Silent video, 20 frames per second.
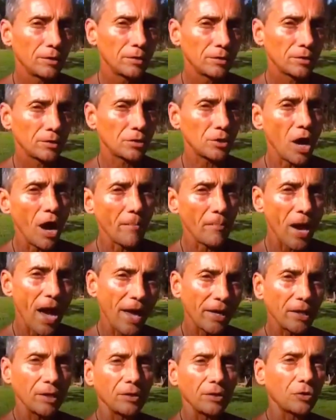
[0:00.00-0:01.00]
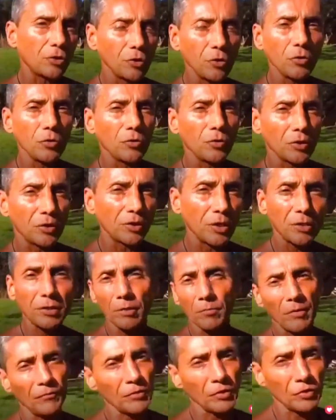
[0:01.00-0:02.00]
Stop adding to the
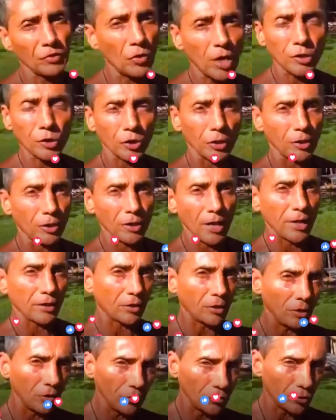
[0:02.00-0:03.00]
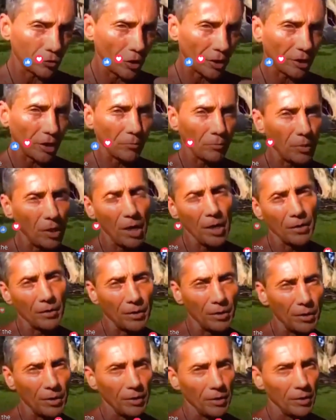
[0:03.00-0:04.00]
system of destruction, and that includes drinking
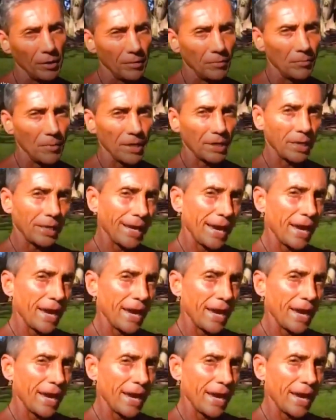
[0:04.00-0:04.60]
blood, making